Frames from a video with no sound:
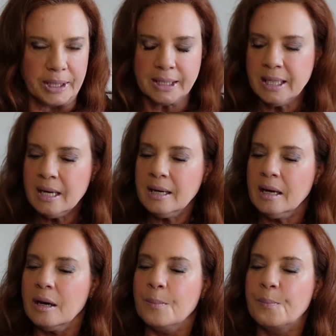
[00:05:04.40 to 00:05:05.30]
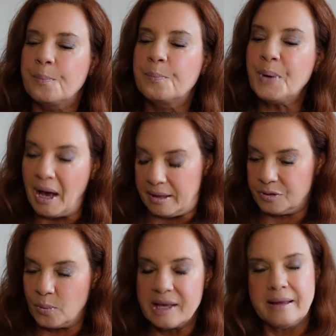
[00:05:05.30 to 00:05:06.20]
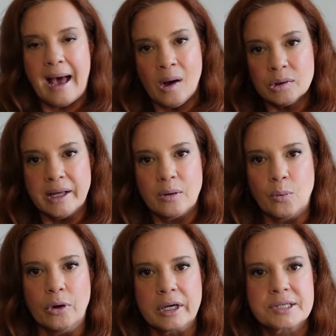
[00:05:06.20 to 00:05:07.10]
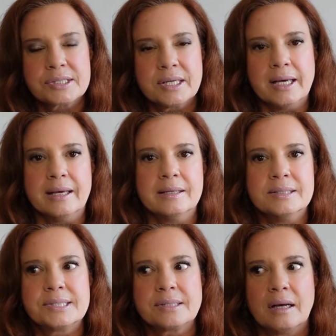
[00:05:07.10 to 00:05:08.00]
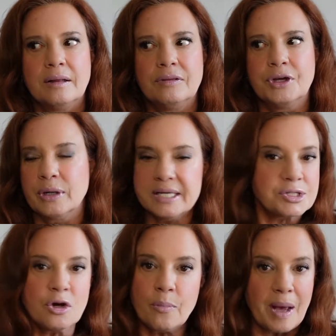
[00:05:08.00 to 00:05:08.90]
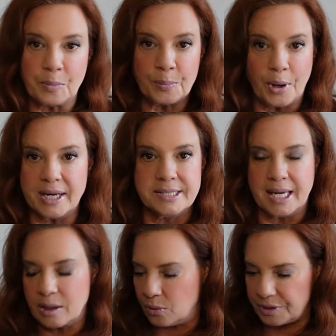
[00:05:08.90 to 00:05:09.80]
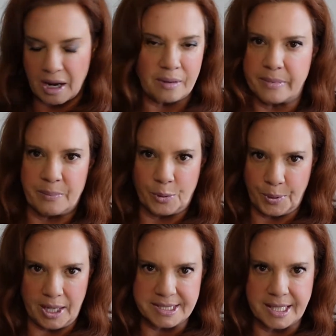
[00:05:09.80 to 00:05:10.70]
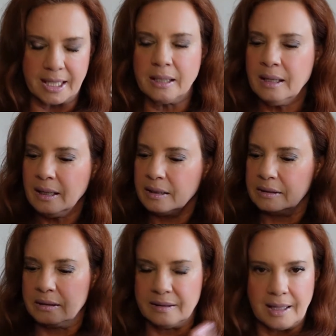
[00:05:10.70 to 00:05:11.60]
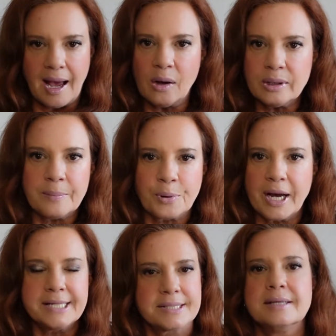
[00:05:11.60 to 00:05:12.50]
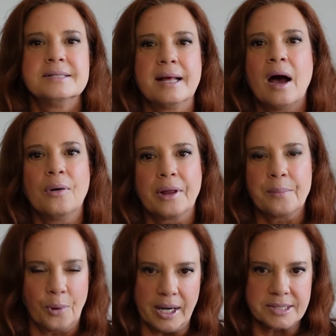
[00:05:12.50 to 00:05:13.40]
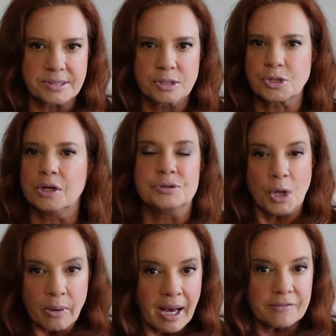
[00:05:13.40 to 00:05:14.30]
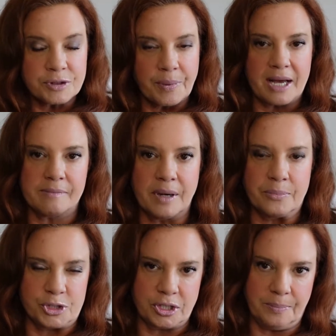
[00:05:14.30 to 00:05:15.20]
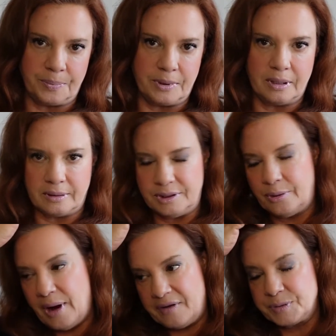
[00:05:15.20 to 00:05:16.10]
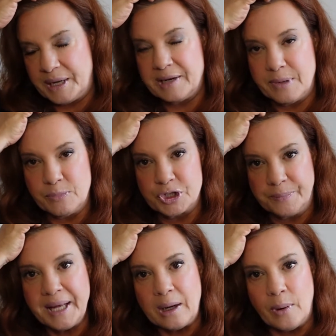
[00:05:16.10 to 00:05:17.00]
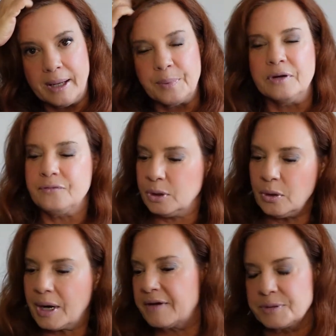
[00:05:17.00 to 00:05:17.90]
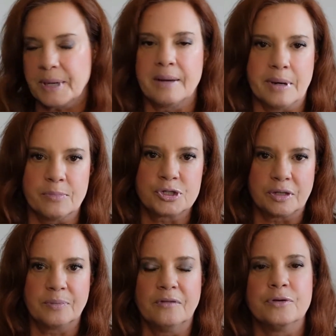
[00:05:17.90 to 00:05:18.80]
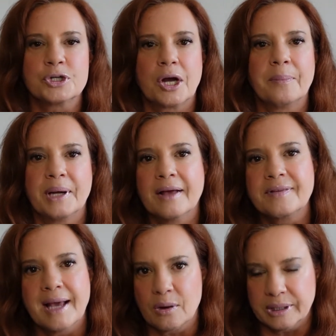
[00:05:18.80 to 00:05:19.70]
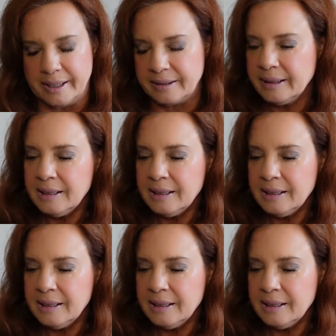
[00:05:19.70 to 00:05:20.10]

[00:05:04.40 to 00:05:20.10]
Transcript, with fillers: it. But the way the outlet works is there is no member pricing or non-member pricing. The outlet price is the outlet price. So you don't have to buy a membership. You don't have to buy a membership anyway, but if you don't have to buy a membership if you're shopping at the outlet.